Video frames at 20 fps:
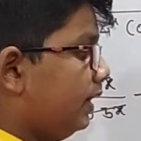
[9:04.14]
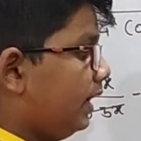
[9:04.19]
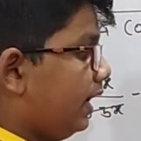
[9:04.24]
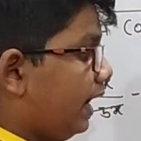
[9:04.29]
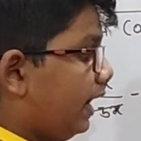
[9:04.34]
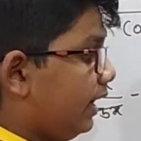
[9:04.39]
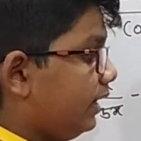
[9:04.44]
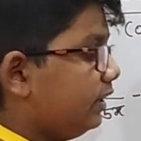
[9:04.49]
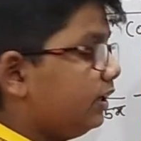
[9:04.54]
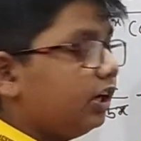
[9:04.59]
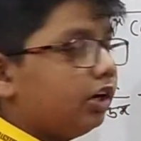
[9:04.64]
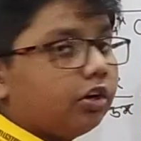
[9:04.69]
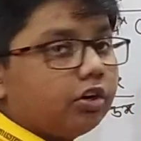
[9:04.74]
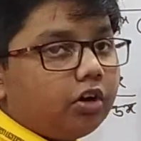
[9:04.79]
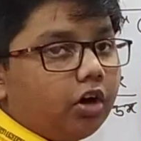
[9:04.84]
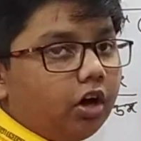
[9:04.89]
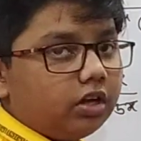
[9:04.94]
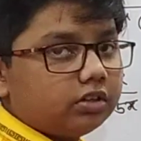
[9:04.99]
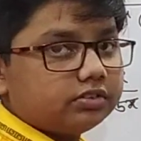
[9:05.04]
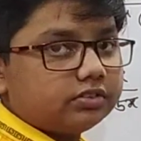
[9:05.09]
and
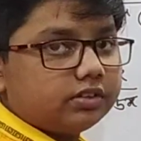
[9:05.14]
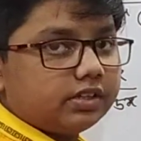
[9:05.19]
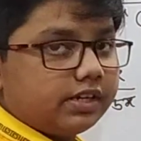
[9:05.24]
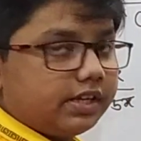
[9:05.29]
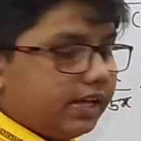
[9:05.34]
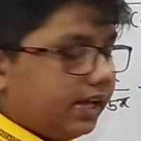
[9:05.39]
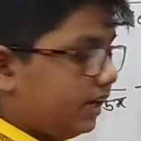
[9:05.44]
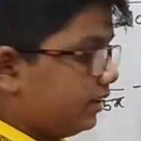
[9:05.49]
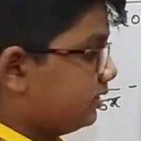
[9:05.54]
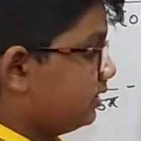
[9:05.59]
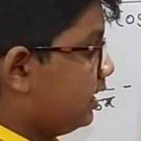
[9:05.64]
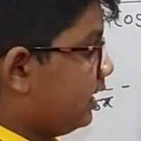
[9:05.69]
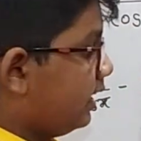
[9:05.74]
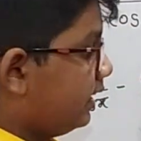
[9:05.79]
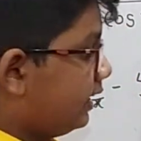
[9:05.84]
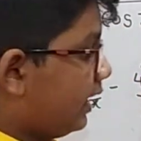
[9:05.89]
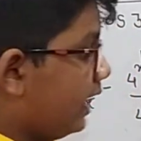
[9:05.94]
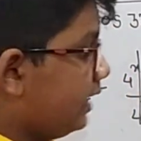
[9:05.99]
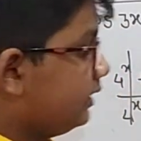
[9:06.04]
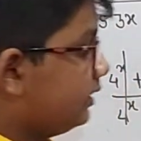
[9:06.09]
cos 3x.
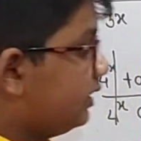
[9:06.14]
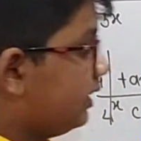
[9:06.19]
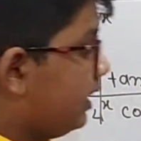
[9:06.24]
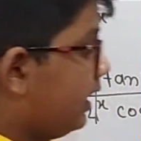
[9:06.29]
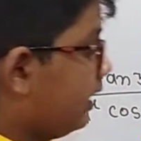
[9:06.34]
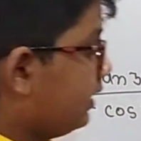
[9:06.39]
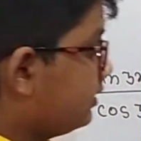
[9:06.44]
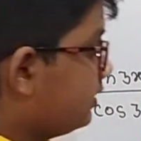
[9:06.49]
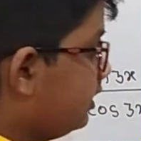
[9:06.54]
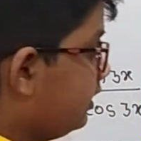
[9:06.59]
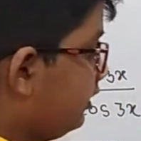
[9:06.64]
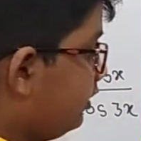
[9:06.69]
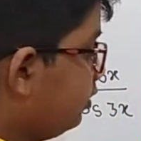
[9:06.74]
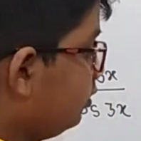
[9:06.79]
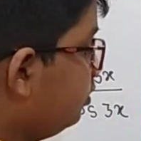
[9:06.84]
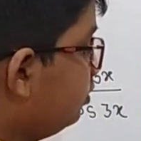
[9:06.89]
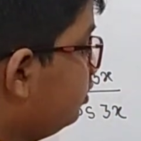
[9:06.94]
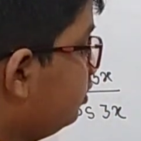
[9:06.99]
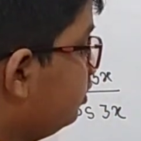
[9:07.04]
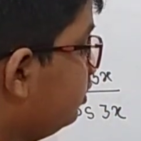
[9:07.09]
Tan 3x
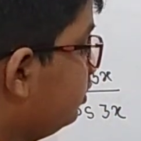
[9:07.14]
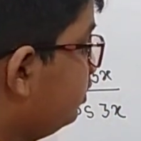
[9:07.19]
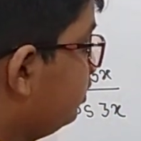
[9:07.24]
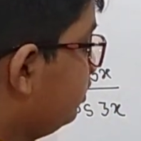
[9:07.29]
into